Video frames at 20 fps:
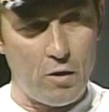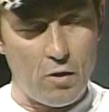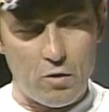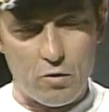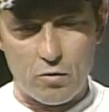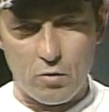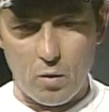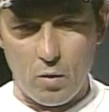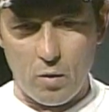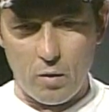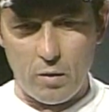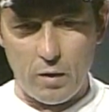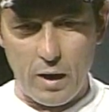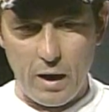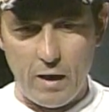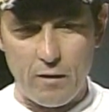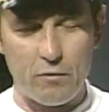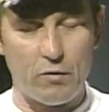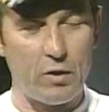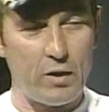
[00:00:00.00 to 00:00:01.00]
So
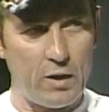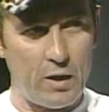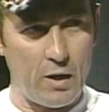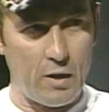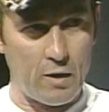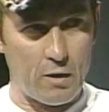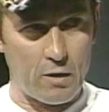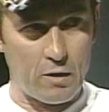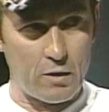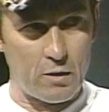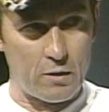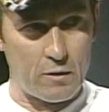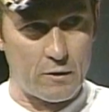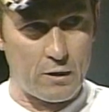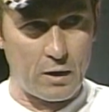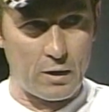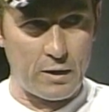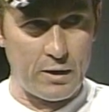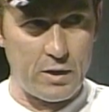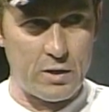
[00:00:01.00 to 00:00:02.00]
every year,
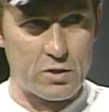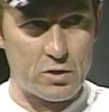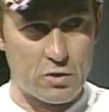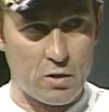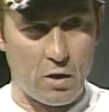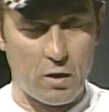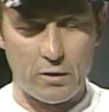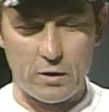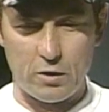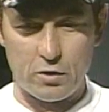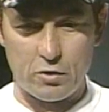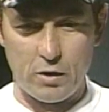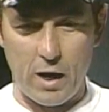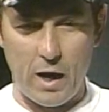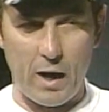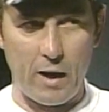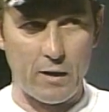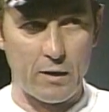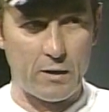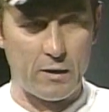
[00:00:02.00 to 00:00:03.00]
the lease on the
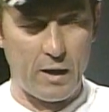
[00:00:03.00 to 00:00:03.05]
track